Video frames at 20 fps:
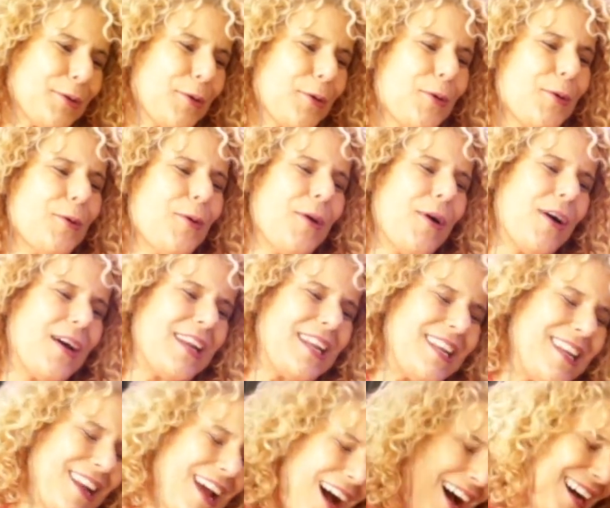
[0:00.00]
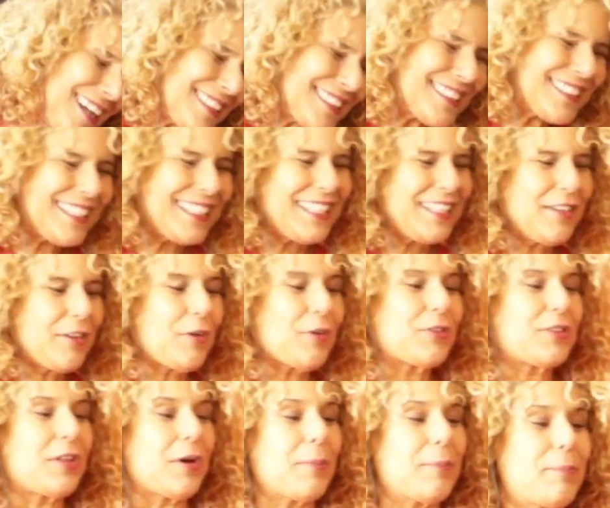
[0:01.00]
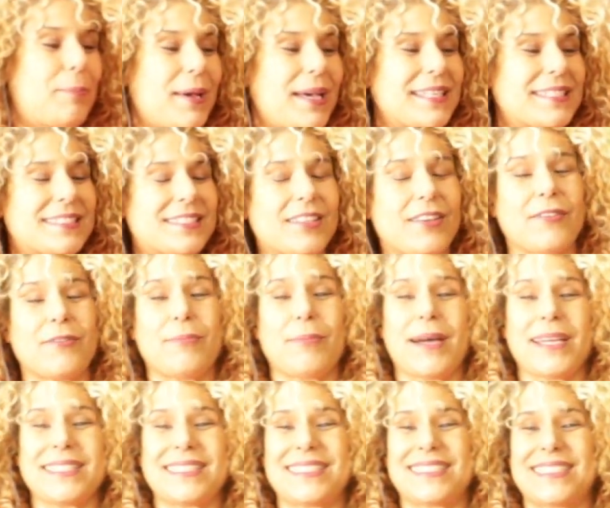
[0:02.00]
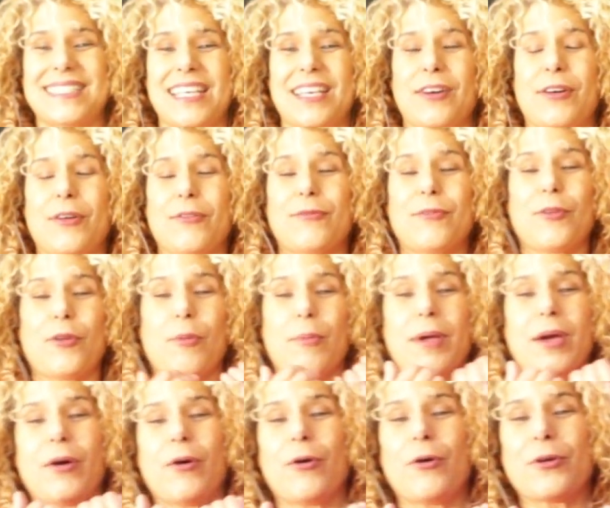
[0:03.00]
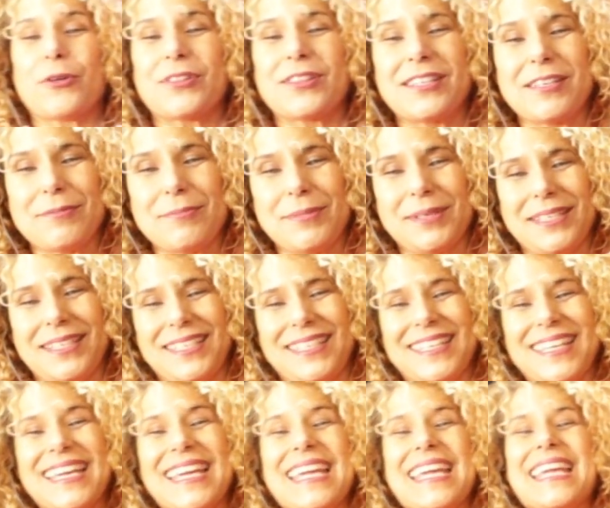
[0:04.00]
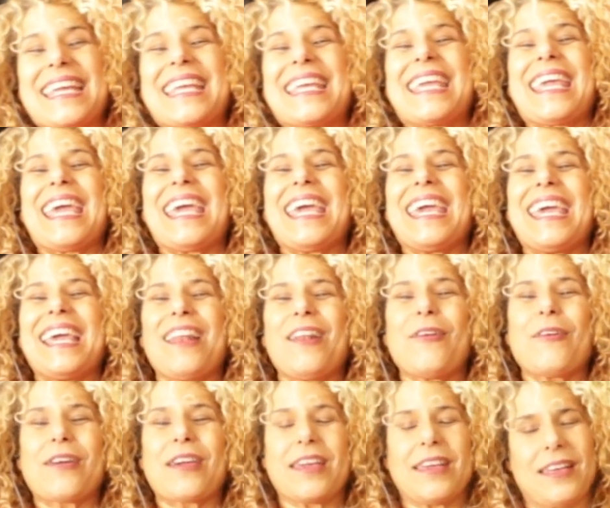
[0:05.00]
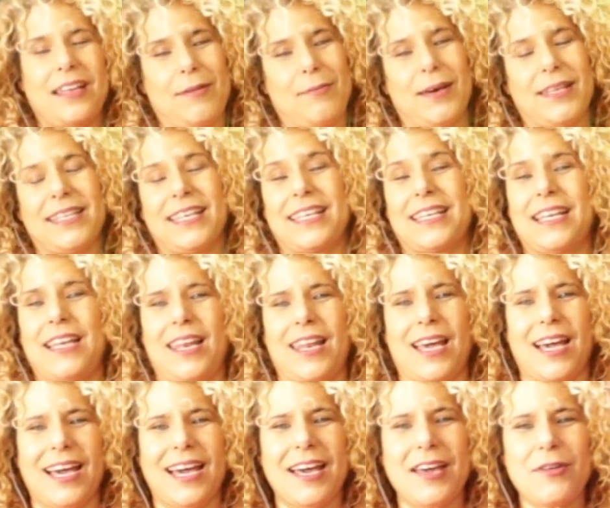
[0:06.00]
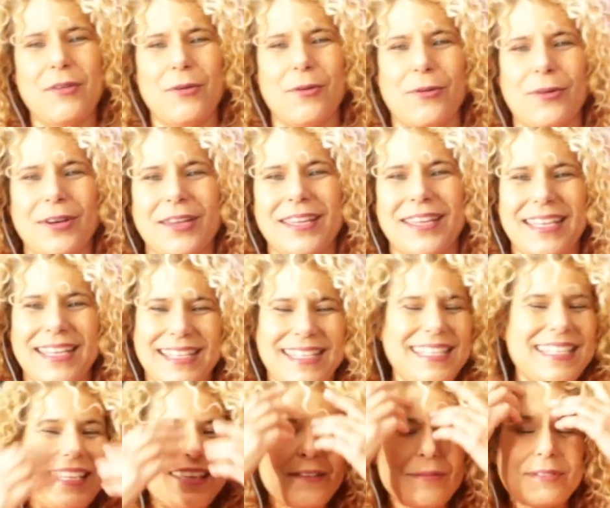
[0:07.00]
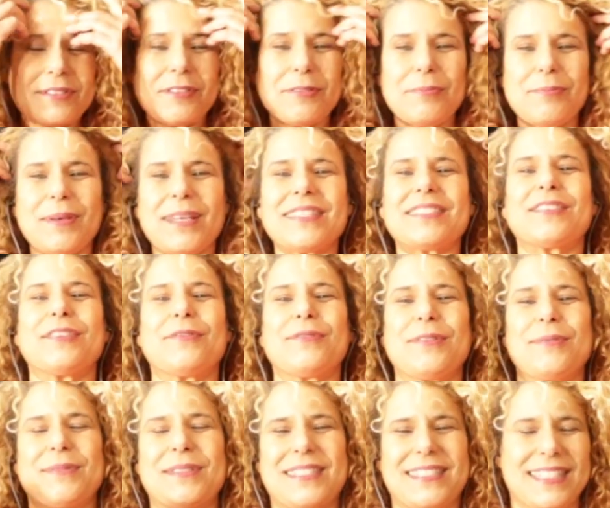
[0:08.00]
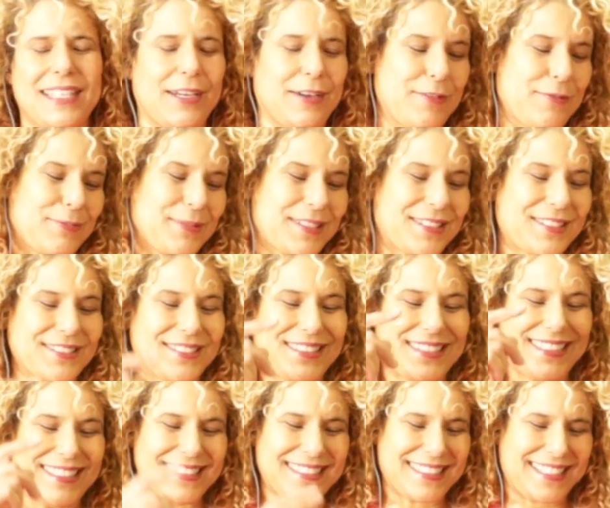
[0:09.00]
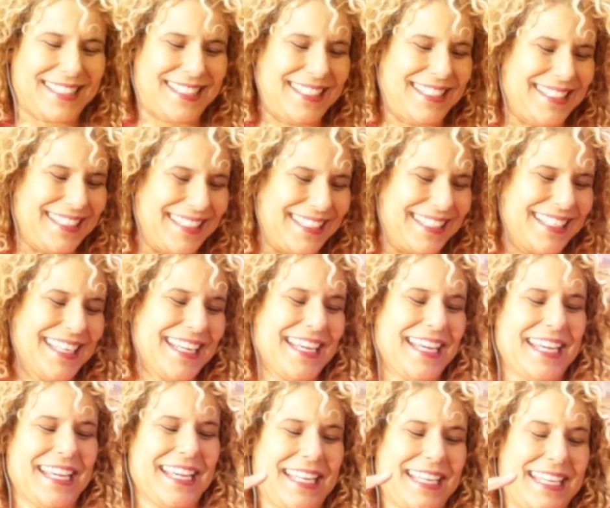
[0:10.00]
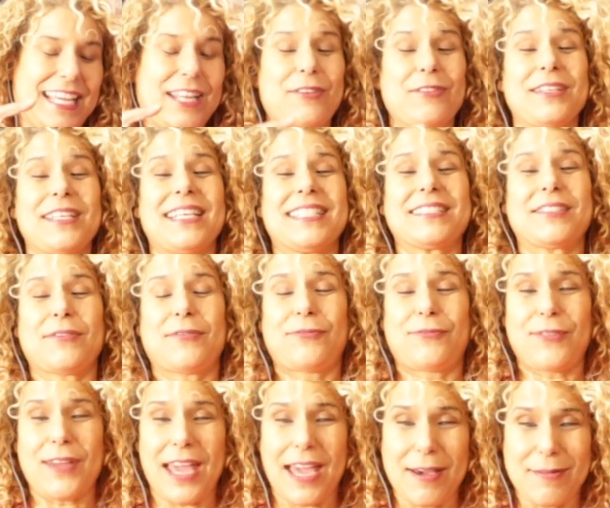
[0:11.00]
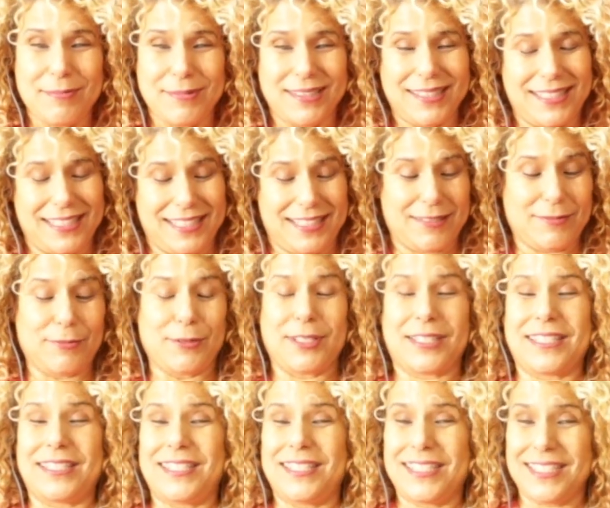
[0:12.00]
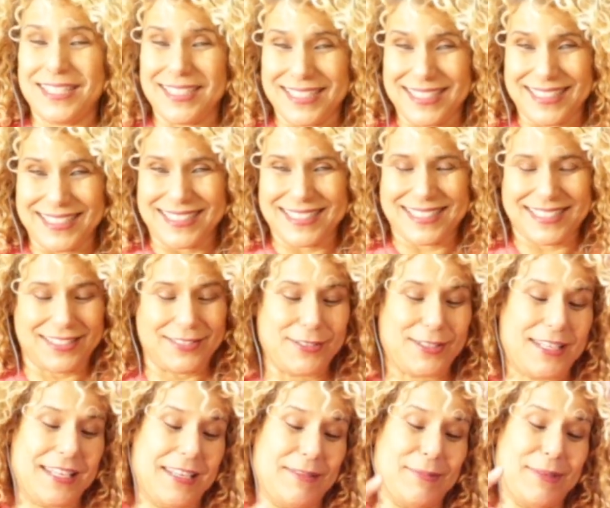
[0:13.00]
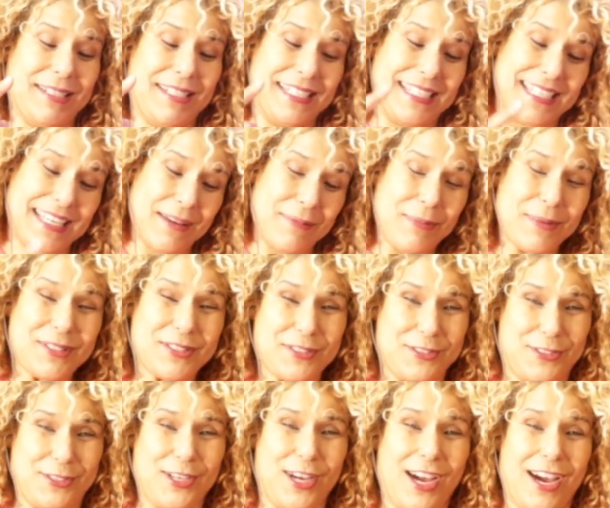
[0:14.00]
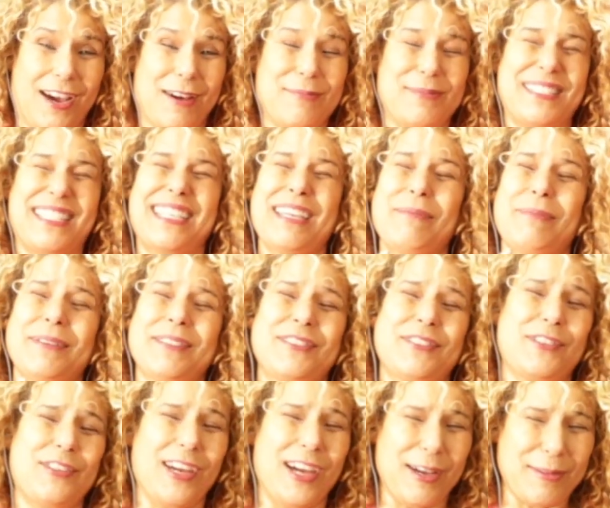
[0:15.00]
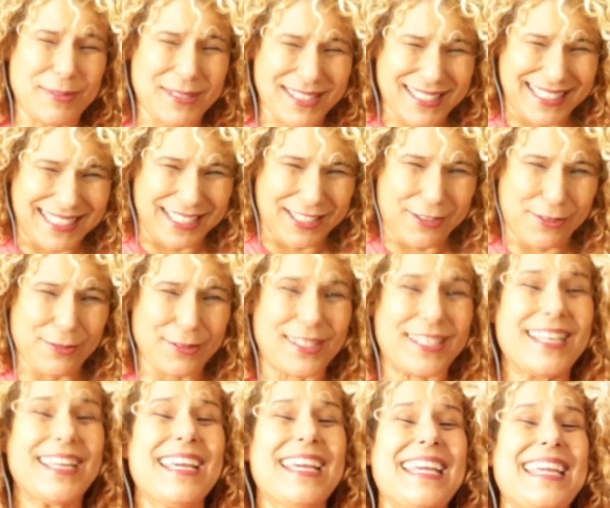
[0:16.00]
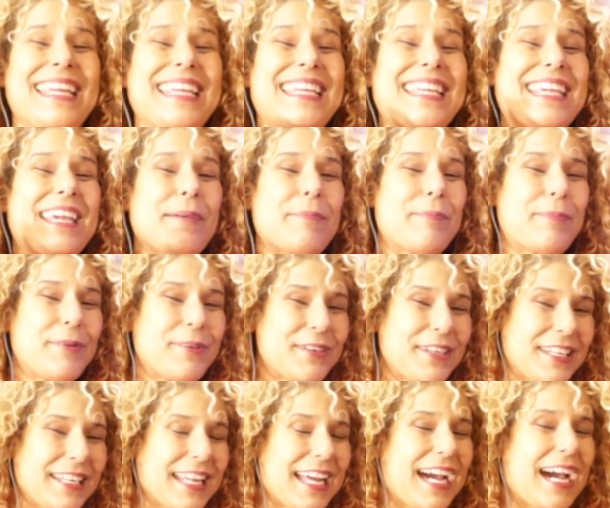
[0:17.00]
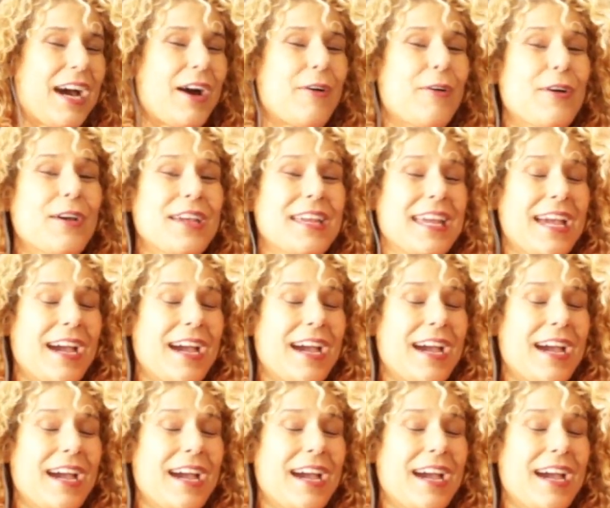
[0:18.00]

to Knox Hill, The Best of Myself, Lo Mejor de Mí. ¿Qué es lo que él va a dar? Claro, he gives the best of himself because this kid not only has a family with kids, okay, but he kept his job. He kept his job secret. He kept putting out